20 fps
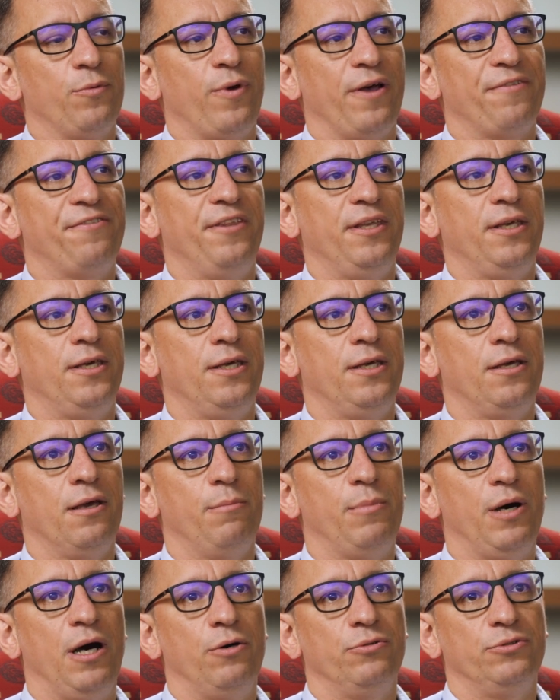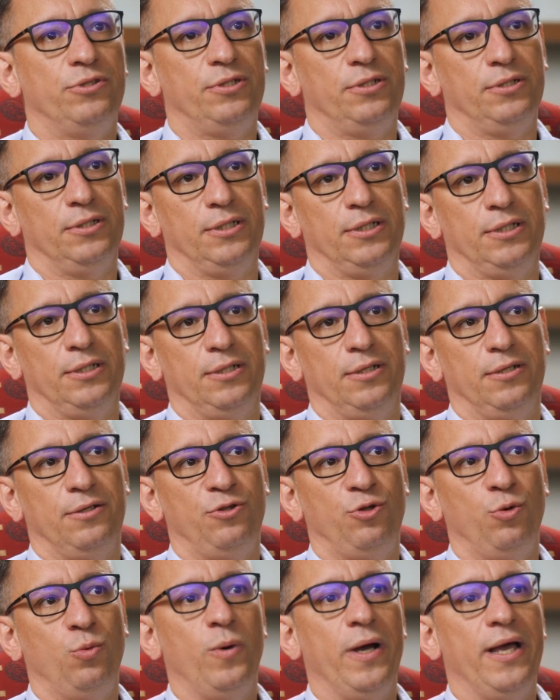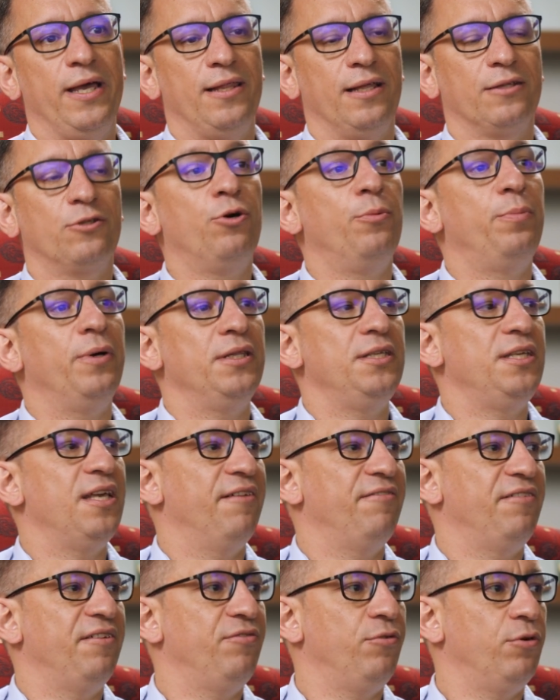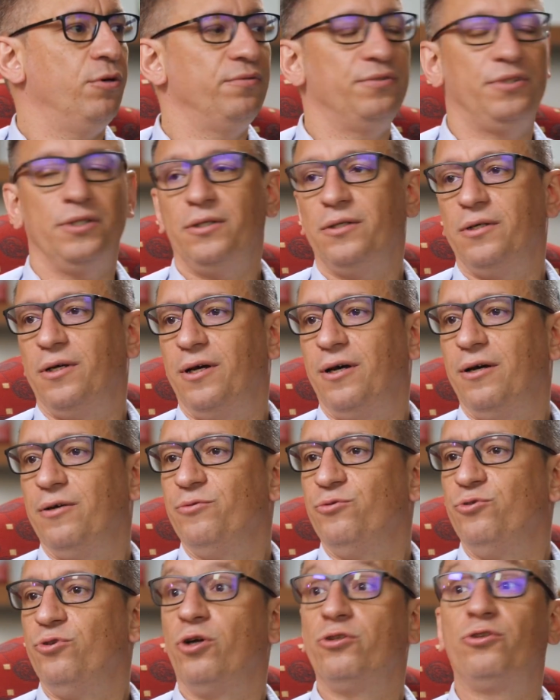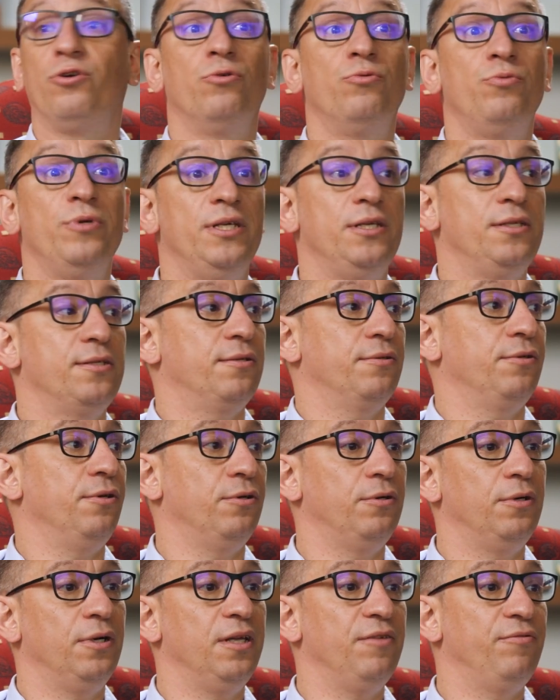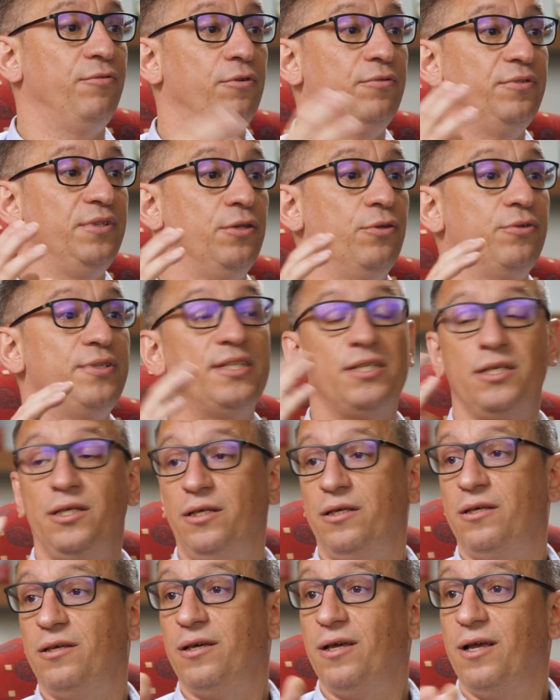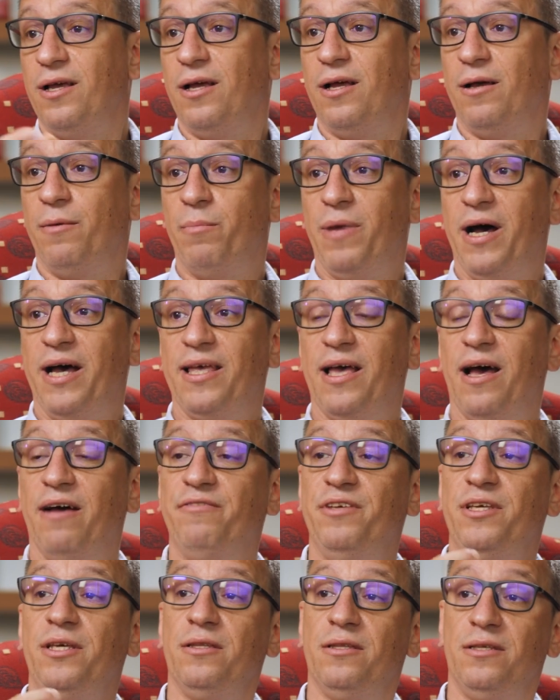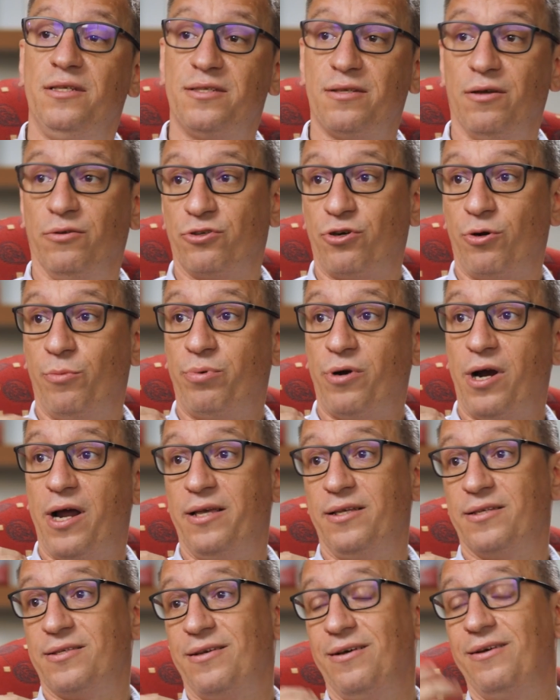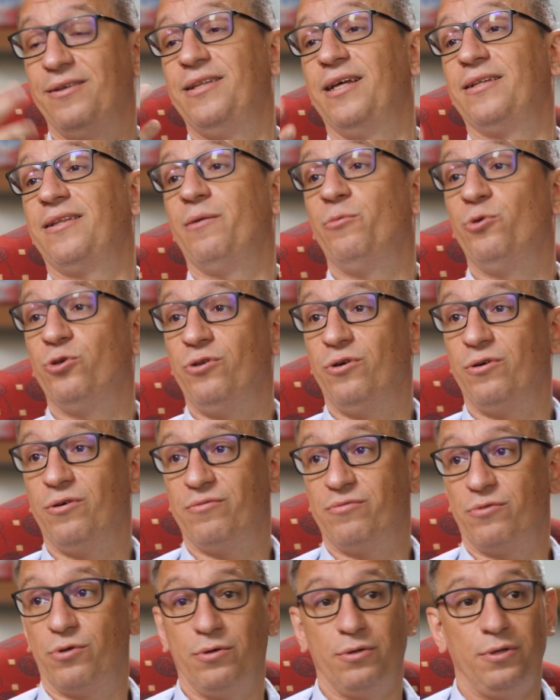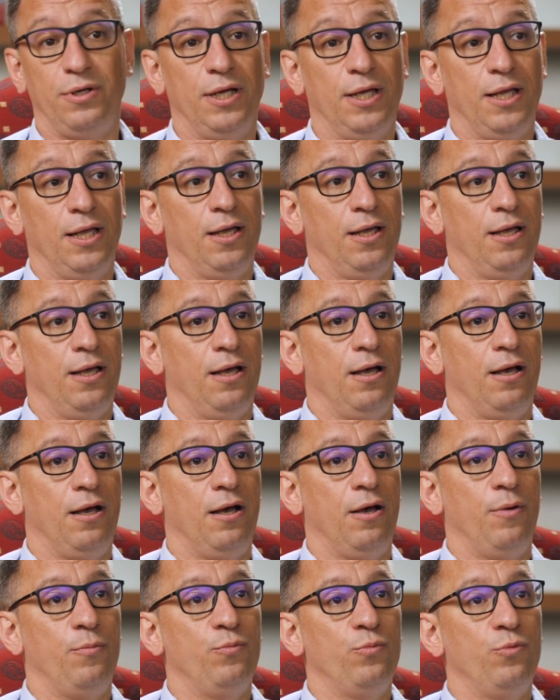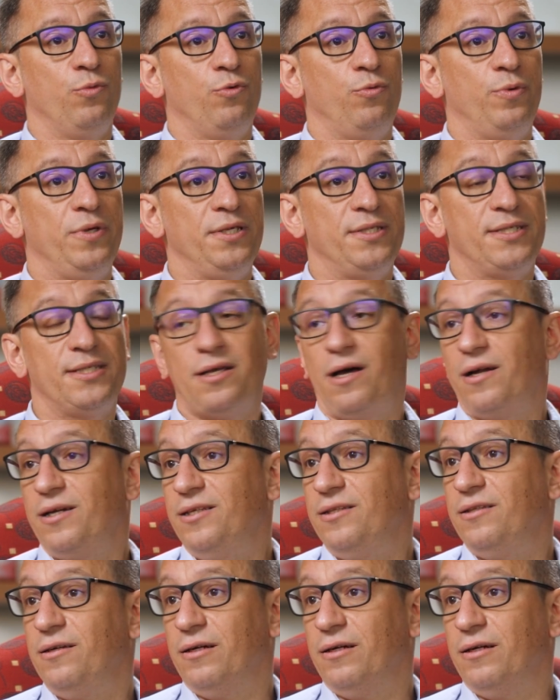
we're thinking about the way that companies have evolved, not always evolved in the sync by having this enterprise data model overall. We started,